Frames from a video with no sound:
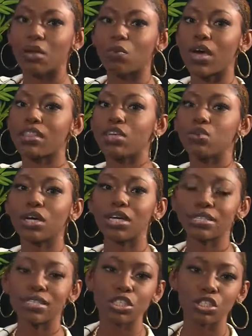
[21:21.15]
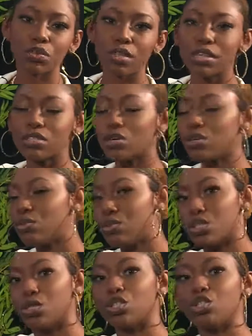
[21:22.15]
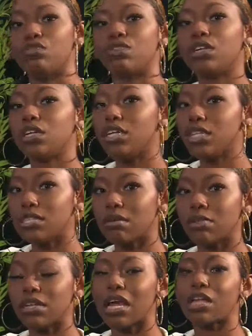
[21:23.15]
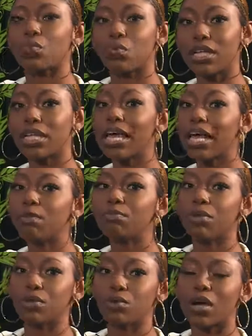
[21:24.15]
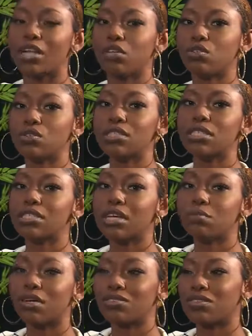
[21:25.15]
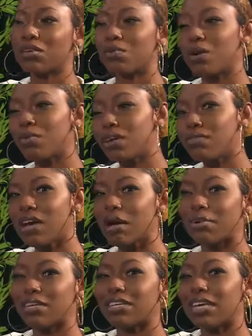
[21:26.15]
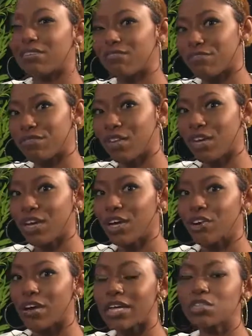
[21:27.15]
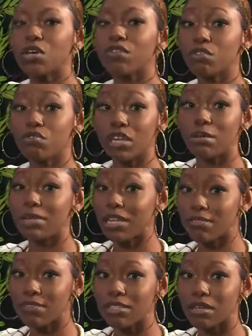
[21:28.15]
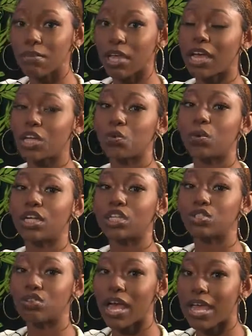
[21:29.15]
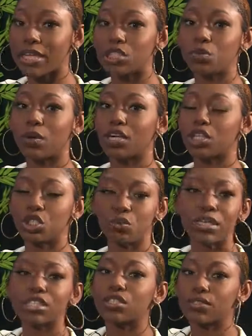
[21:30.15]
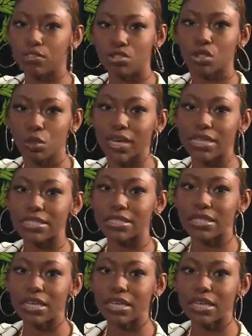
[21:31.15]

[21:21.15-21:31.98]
And whether you continue with it or you don't, you've learned something that will help you. And you don't sit and wonder, okay, what would have happened if? Right? So if you really believe in something and you want to try it, you want to do it, do it.